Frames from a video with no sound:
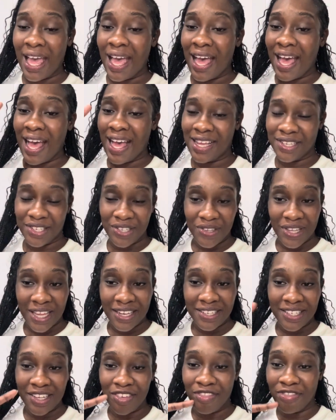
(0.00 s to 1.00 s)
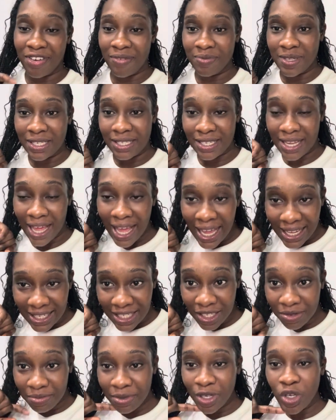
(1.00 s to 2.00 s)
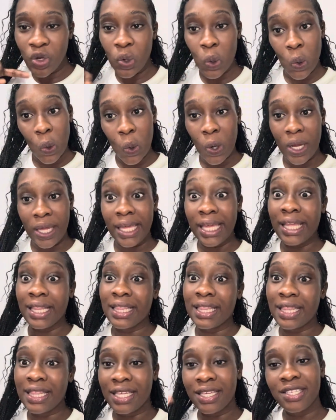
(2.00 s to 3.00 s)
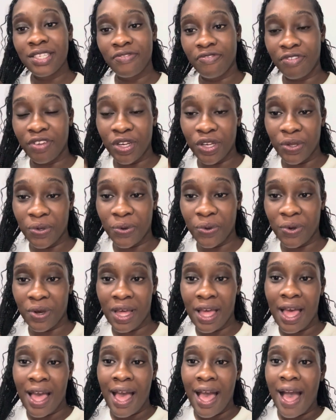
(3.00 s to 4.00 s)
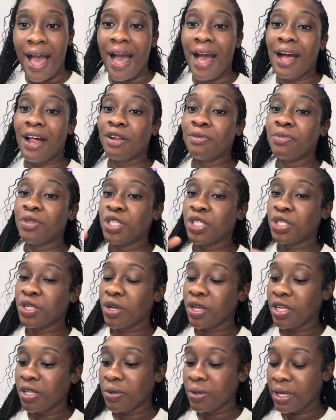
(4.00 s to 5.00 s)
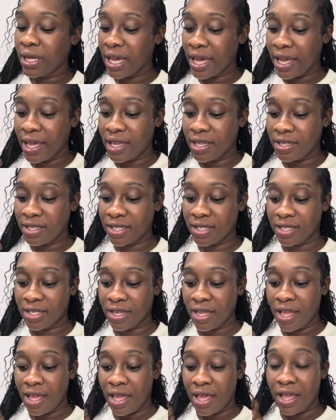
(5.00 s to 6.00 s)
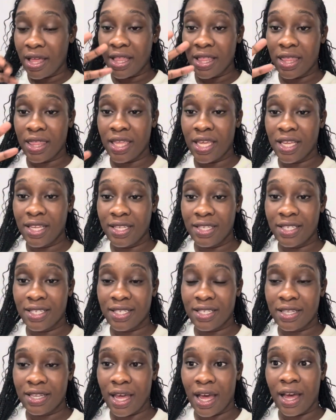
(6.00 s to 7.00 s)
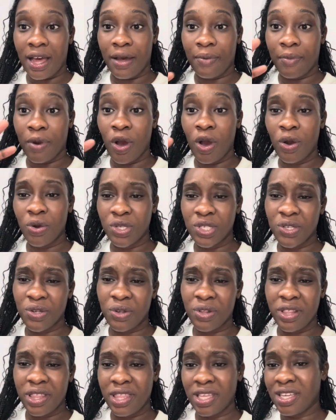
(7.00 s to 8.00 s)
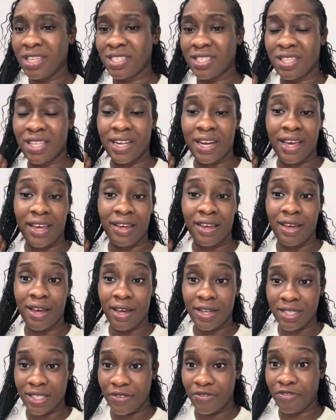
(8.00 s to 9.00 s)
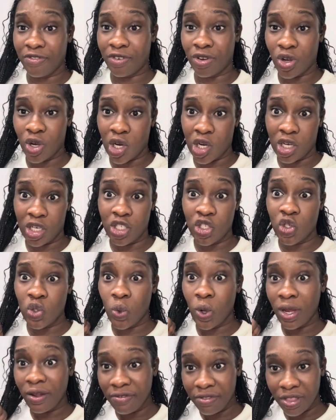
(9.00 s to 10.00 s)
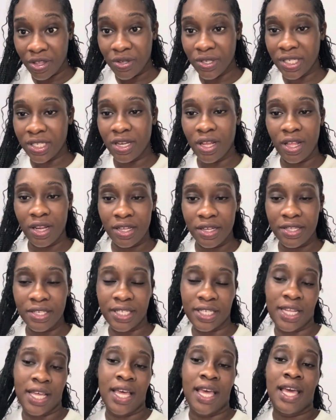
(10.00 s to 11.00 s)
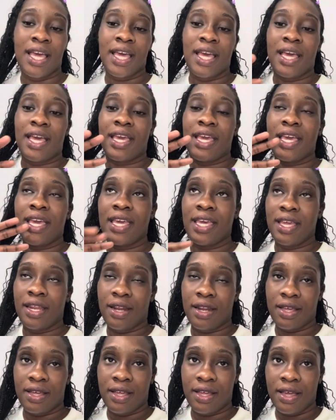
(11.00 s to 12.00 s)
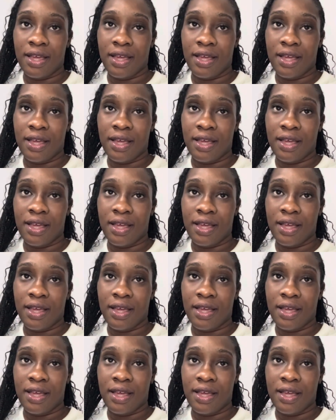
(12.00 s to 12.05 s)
as you can see from the title below, in this video I'll be showing you guys things, household things that I got for $12,000 in